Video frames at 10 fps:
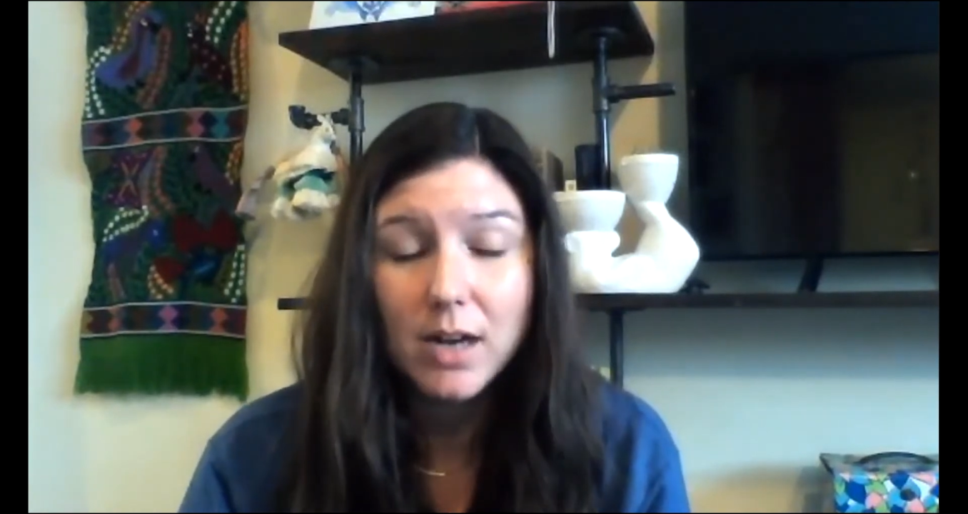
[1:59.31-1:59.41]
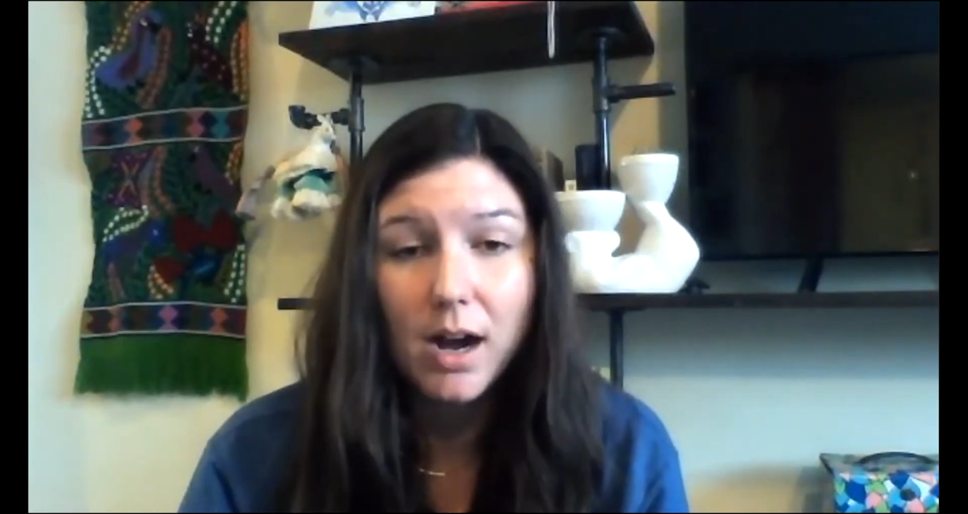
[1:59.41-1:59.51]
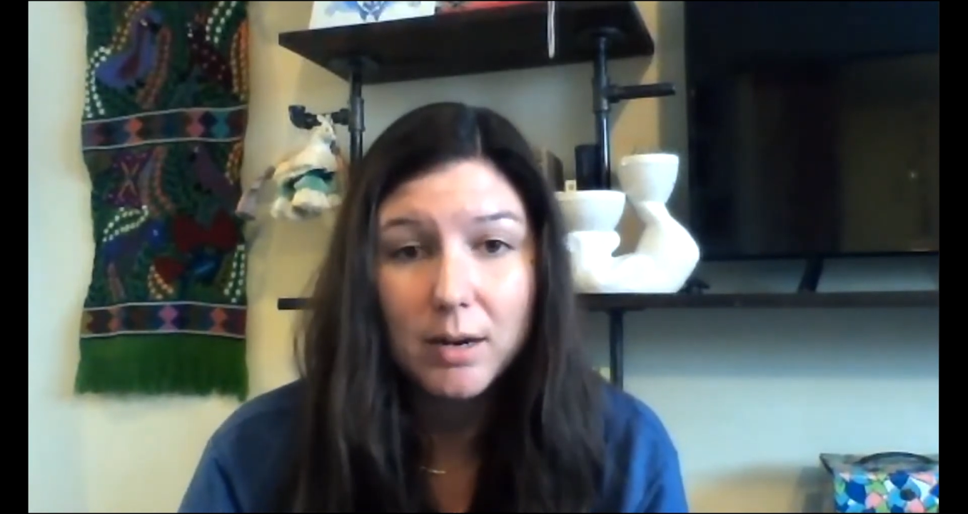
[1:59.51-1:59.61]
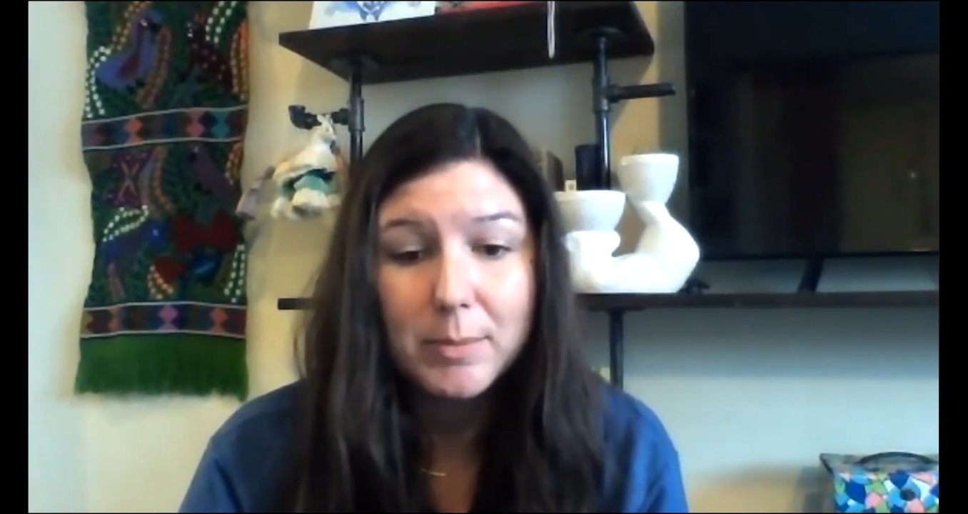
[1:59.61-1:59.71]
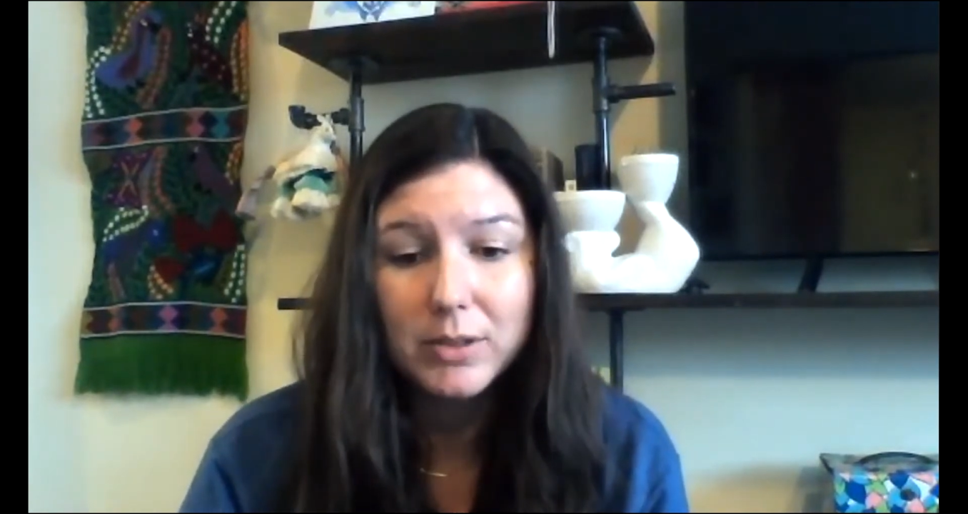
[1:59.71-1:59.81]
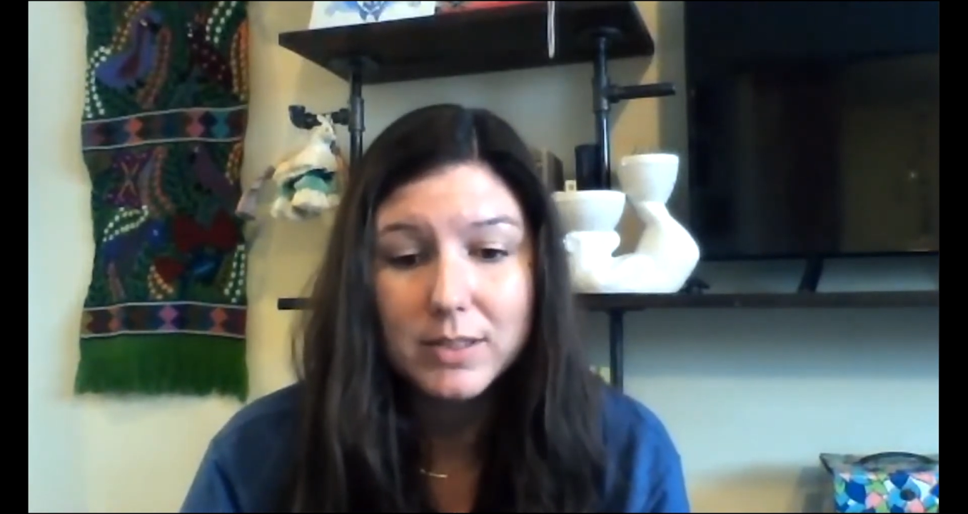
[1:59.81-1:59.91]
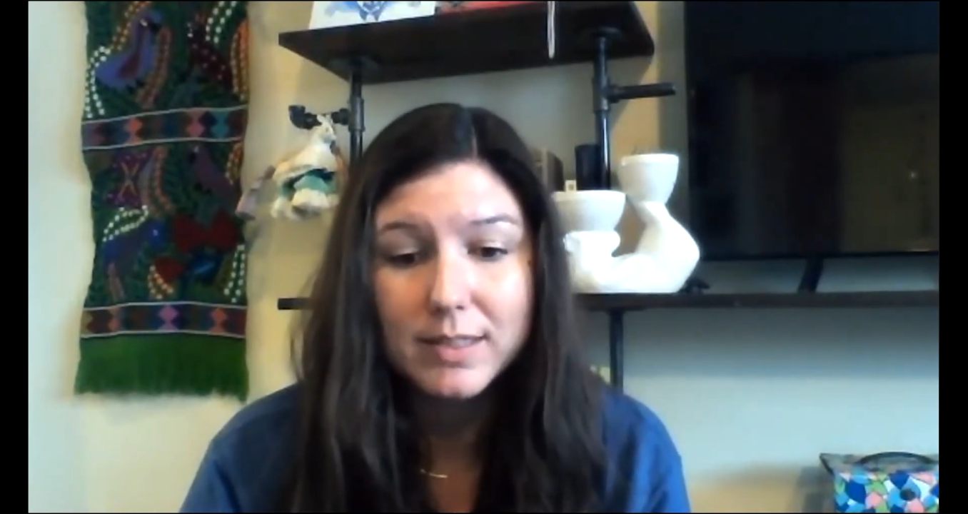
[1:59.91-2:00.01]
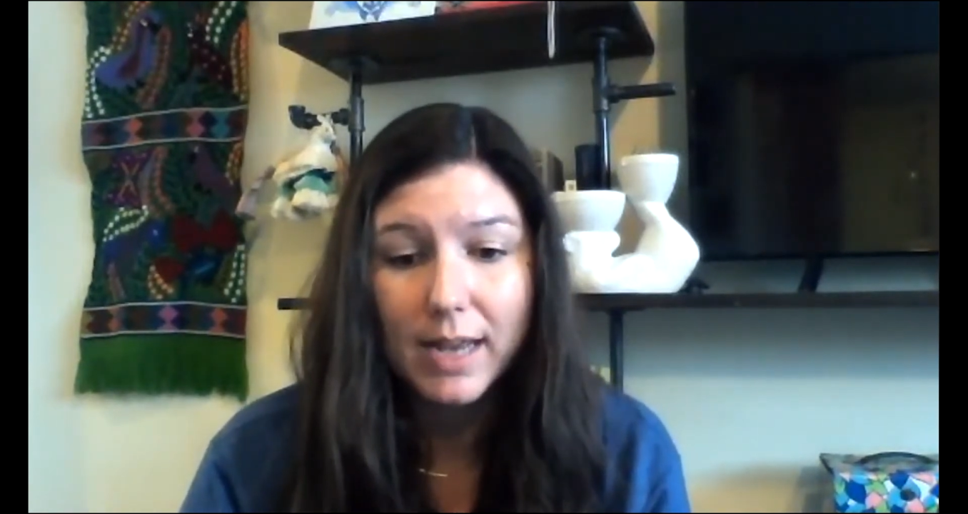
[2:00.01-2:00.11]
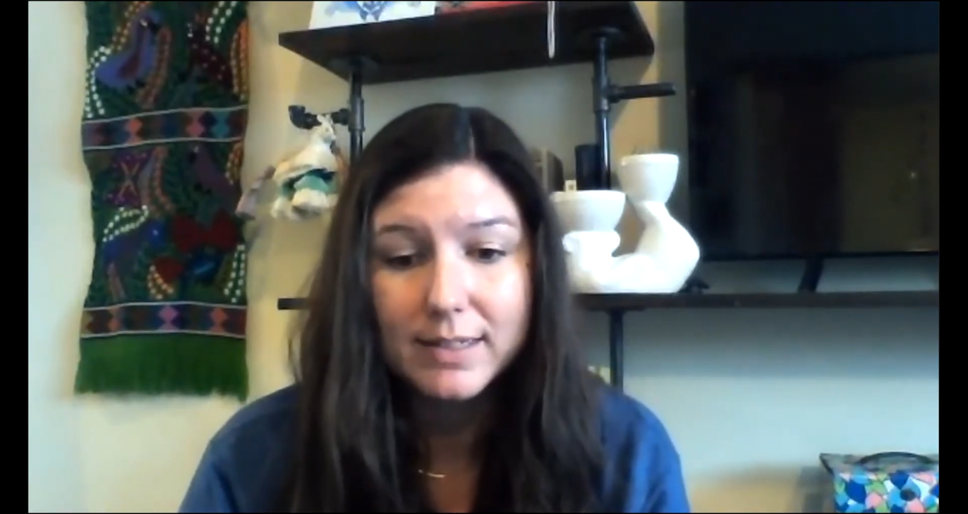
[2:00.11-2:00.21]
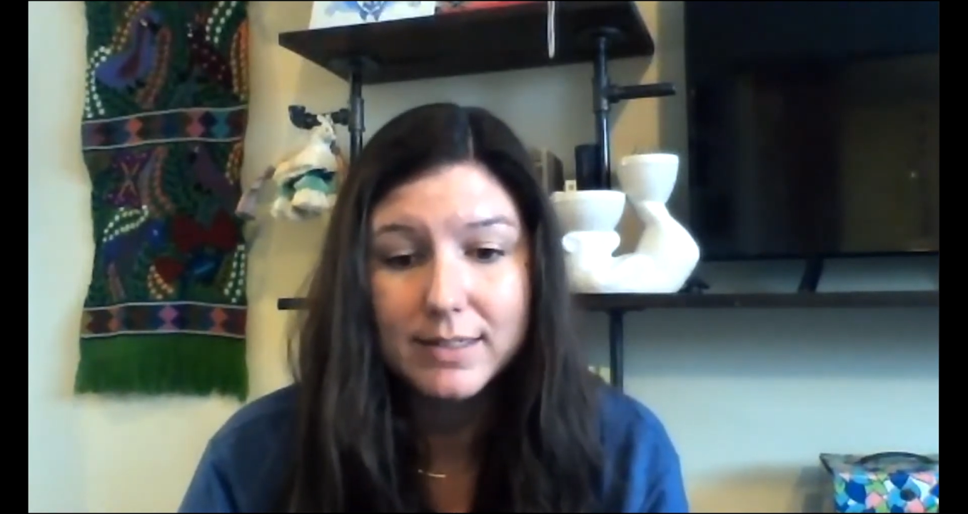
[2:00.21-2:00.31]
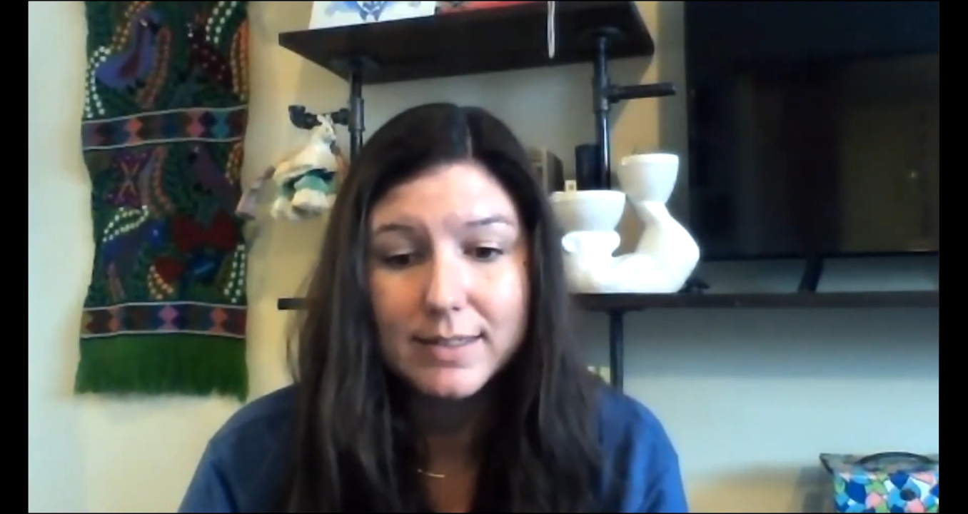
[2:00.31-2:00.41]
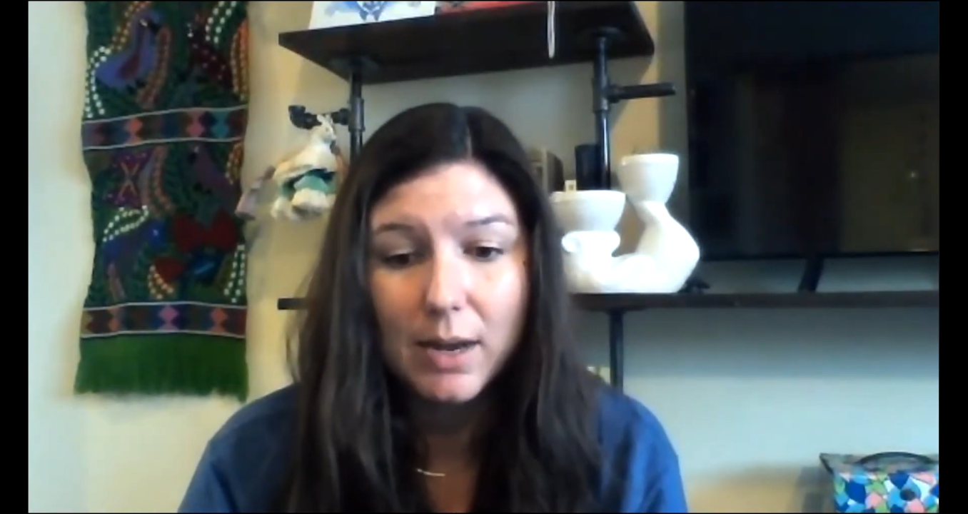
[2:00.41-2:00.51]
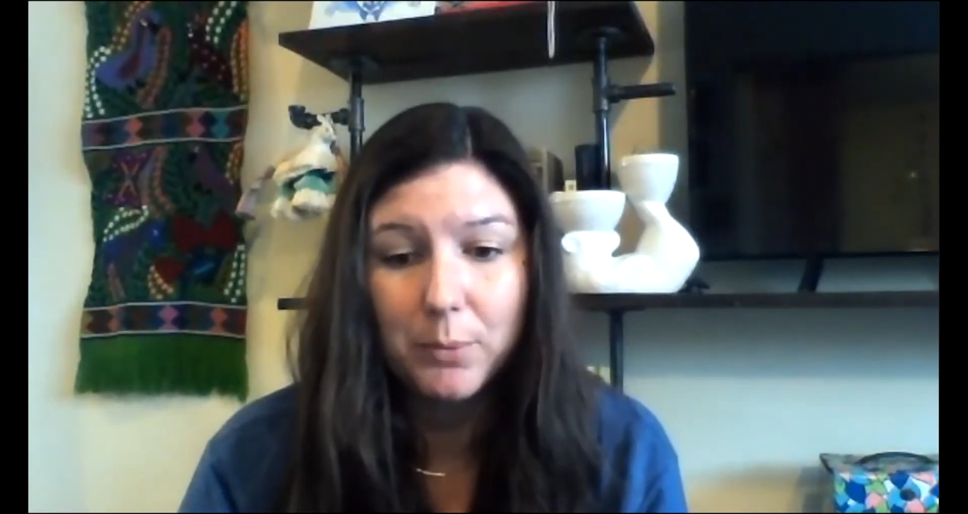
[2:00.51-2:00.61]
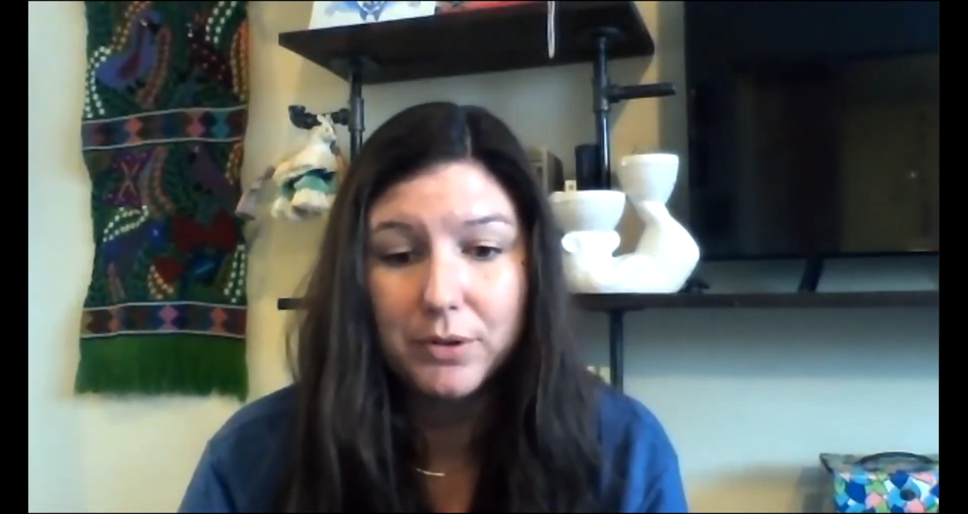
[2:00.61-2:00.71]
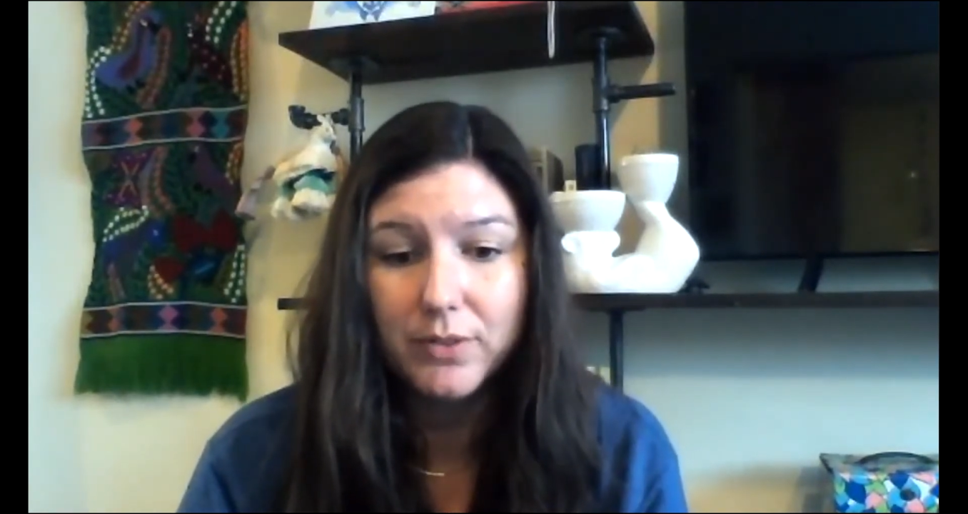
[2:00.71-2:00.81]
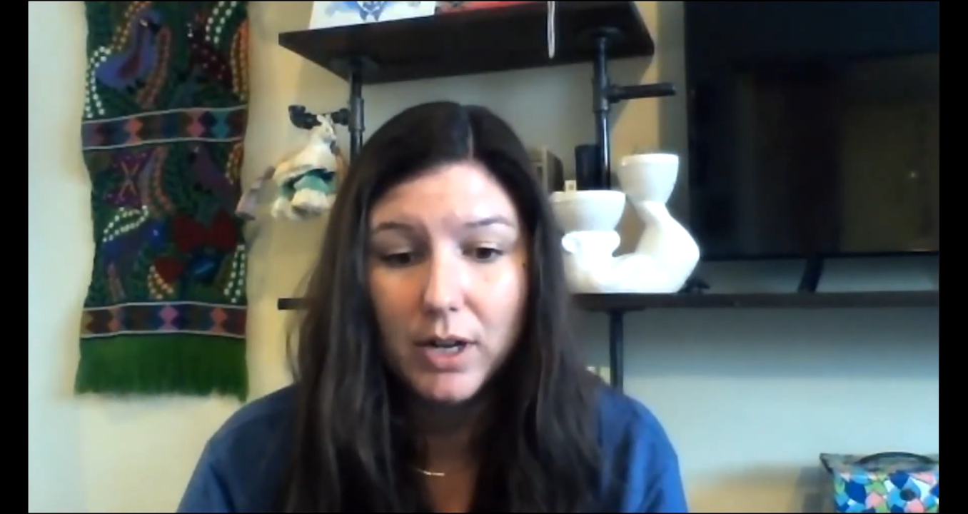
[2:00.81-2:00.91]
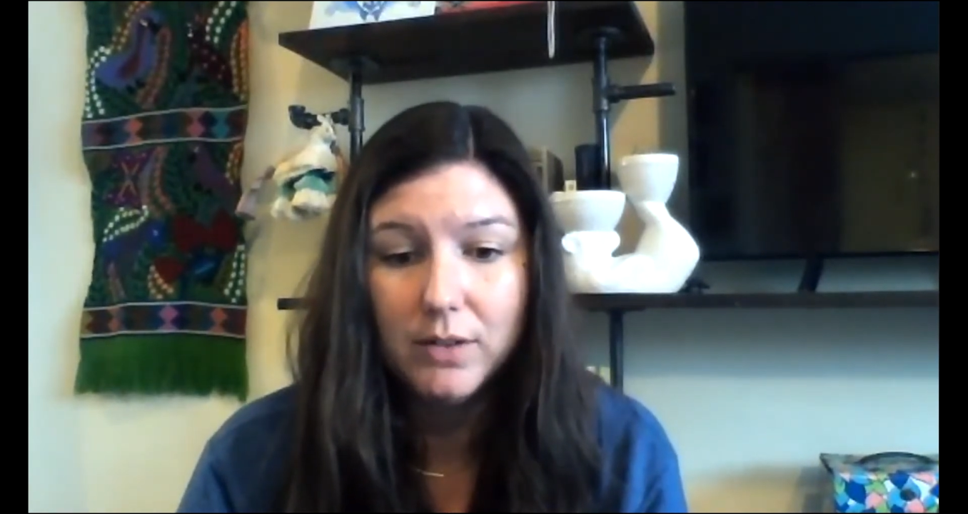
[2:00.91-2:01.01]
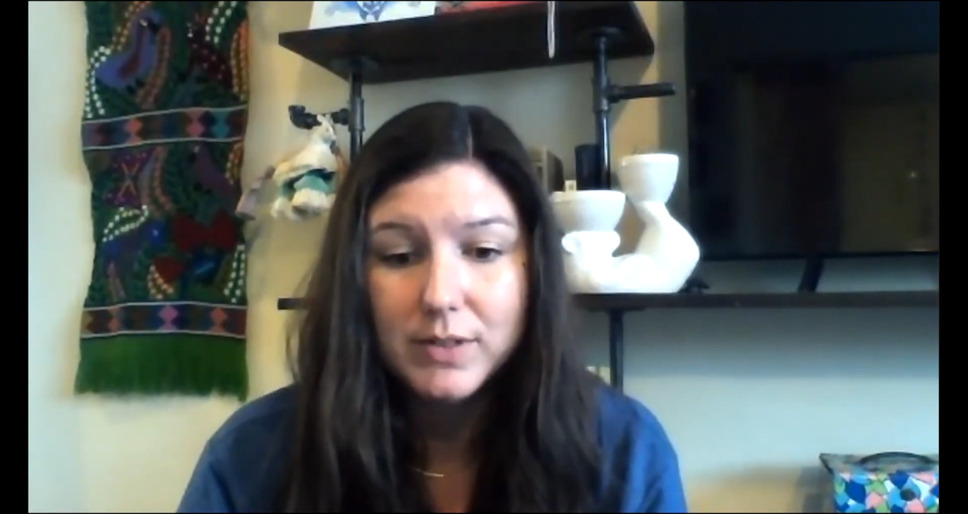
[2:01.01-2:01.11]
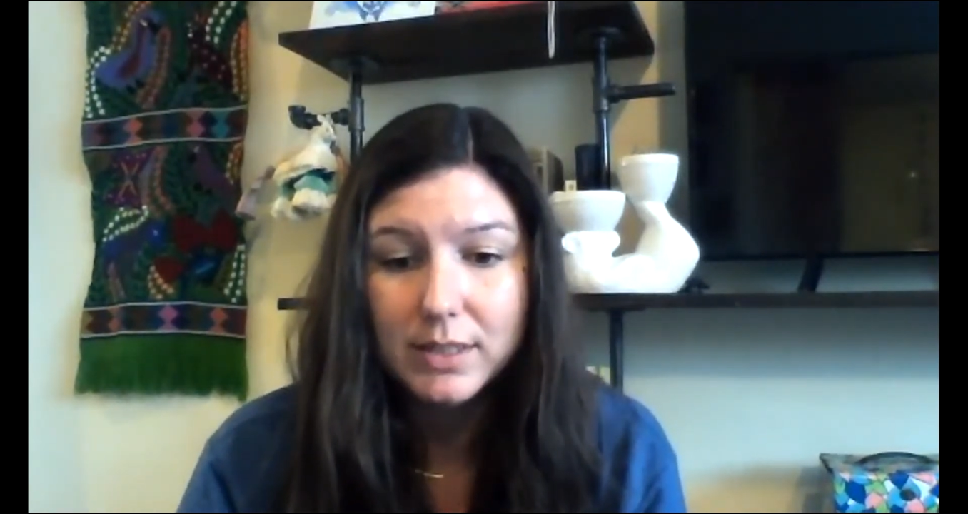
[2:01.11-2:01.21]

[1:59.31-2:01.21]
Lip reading: talk about the scientists that were involved